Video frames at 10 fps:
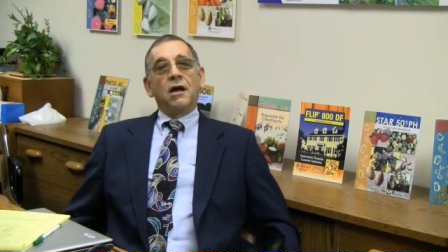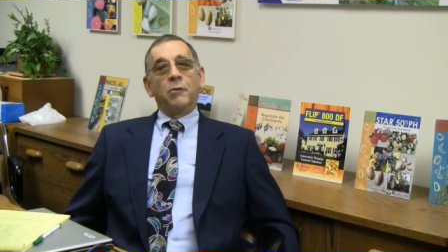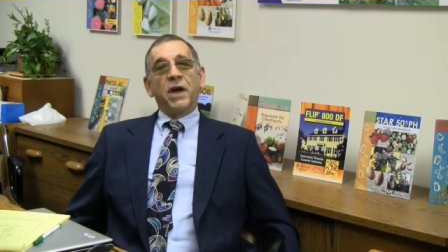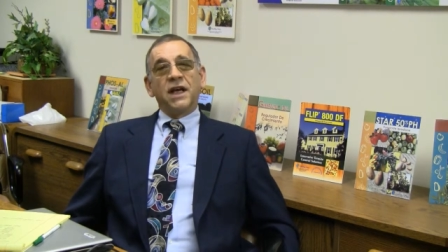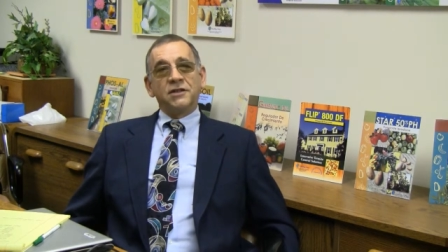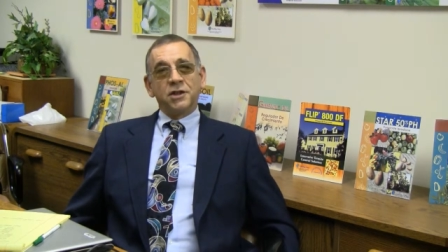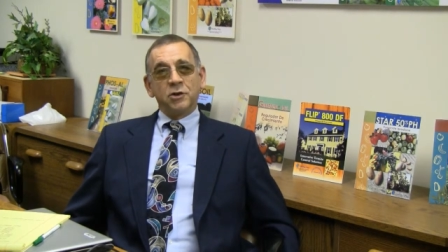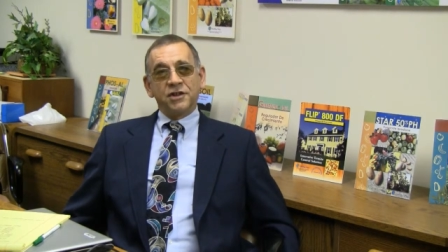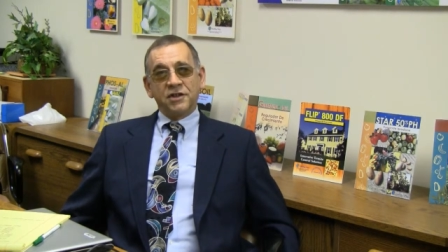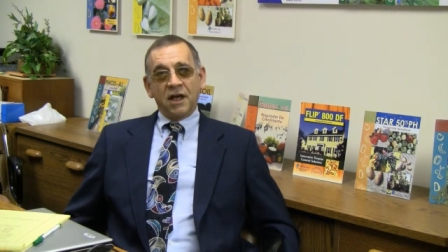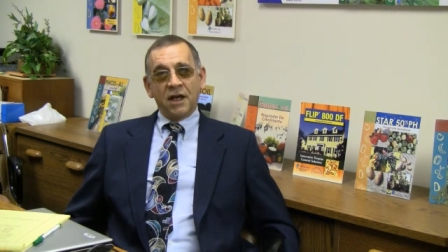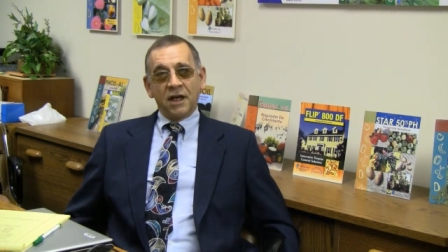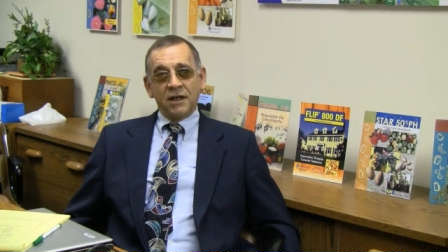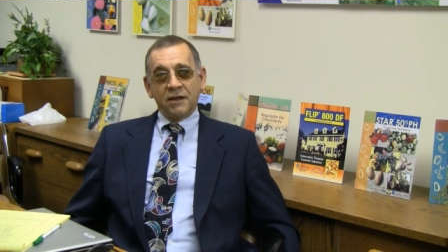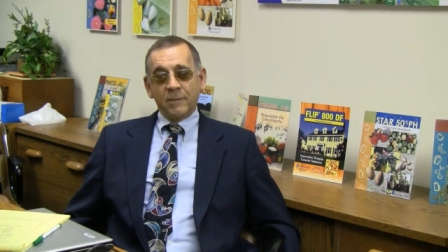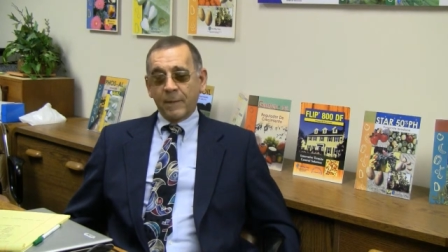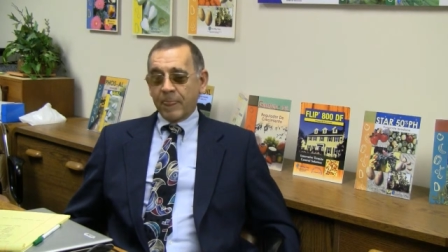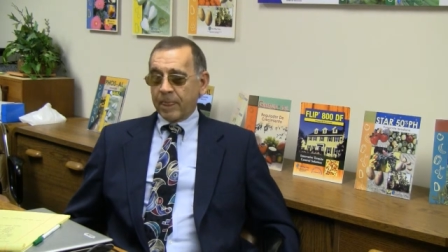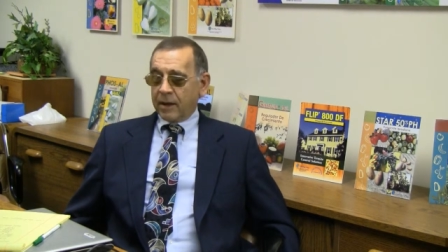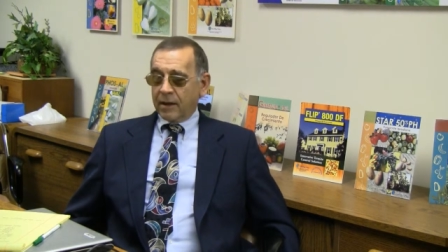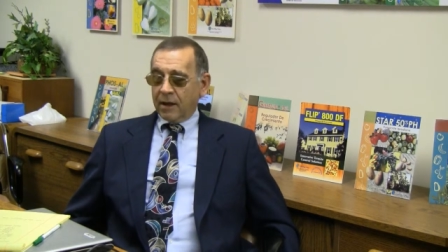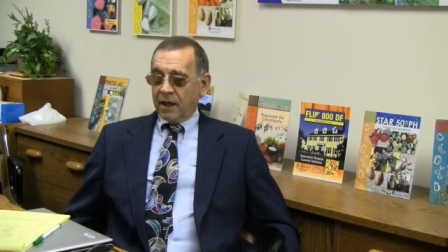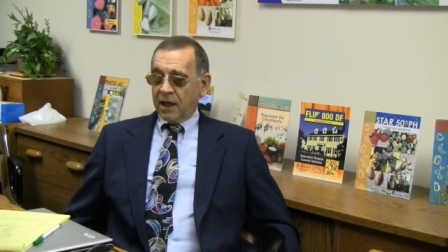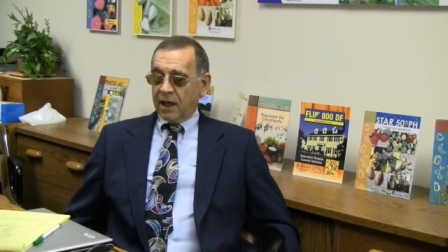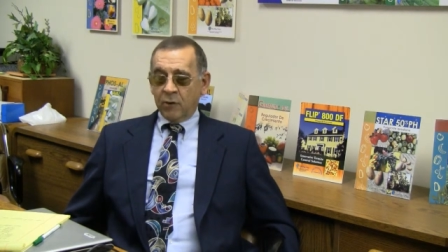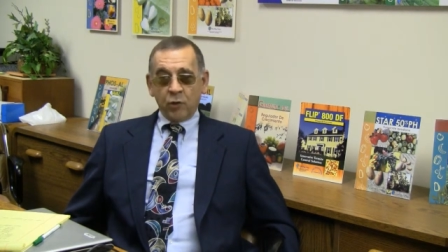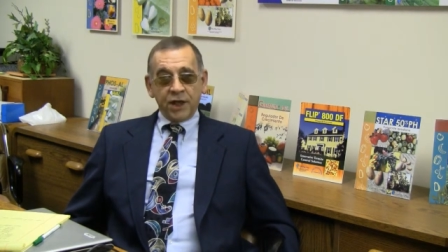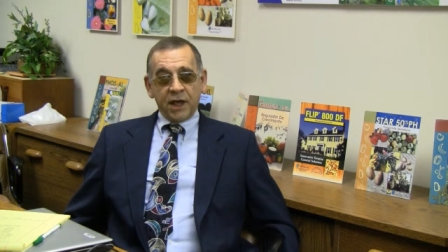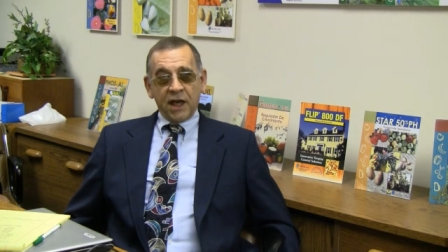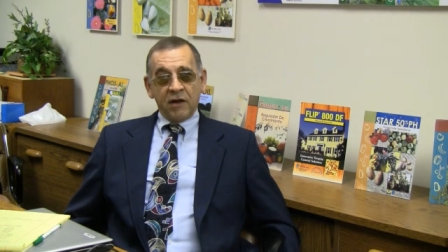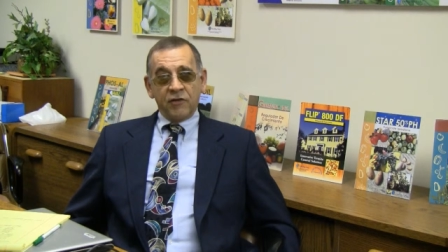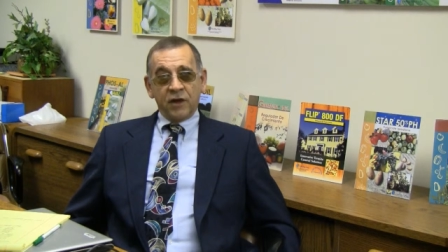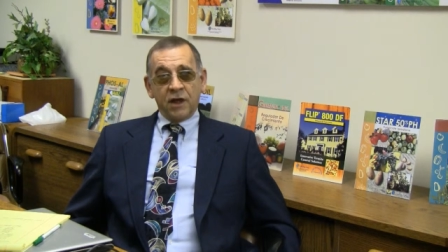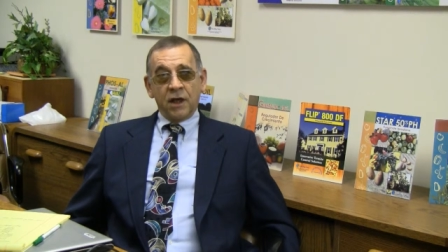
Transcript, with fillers: a bactericide, and we have